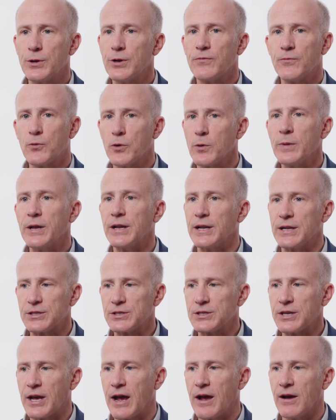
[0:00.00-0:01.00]
to 4 minutes
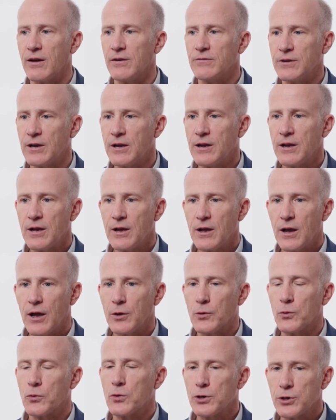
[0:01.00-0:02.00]
to have an
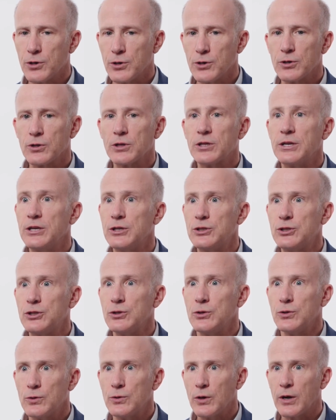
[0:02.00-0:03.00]
order lead
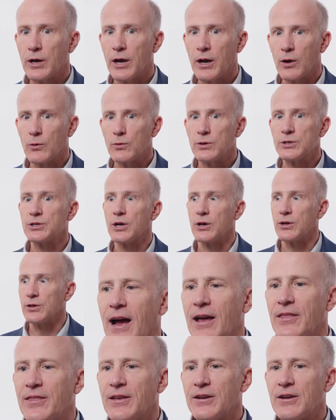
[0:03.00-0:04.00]
to a result.
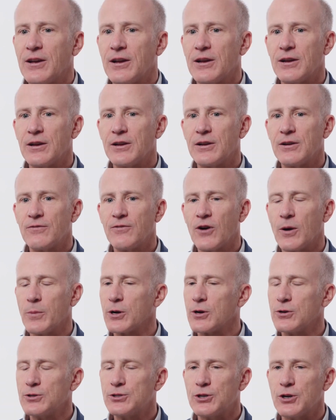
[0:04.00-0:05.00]
I think
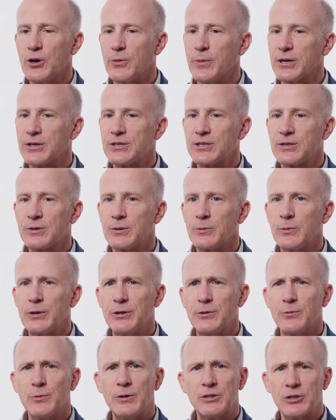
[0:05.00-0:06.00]
pharmacogenomics,
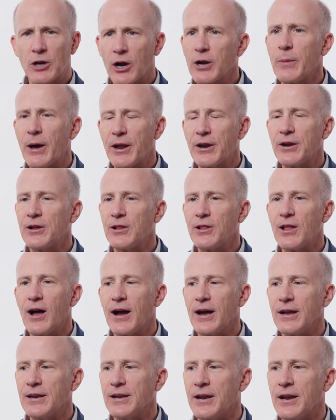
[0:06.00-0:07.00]
we talk about it a
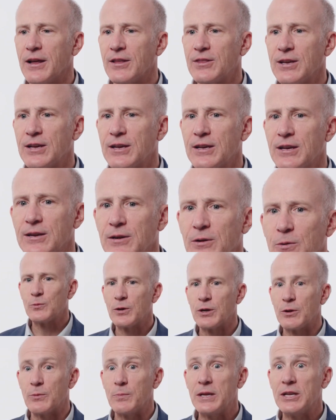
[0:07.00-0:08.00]
lot, and I think
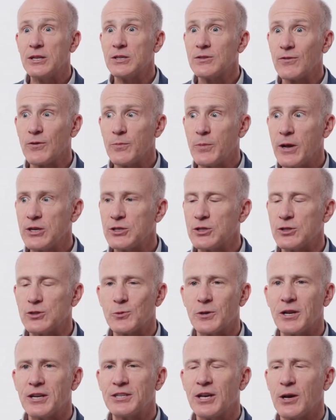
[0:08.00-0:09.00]
what it means for patients,
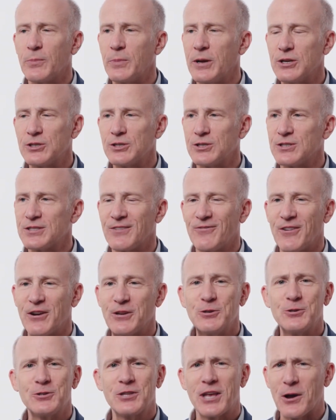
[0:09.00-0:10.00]
when I tell patients if I
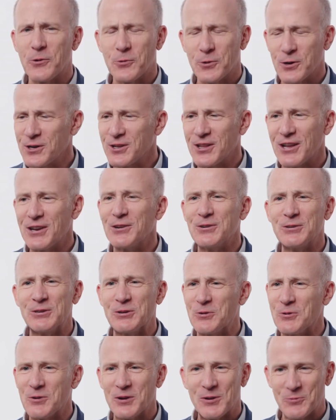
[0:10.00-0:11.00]
use that word, they don't
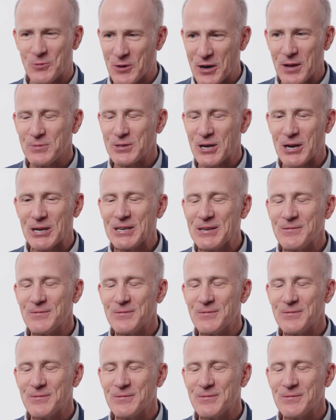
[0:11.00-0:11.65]
know what I'm talking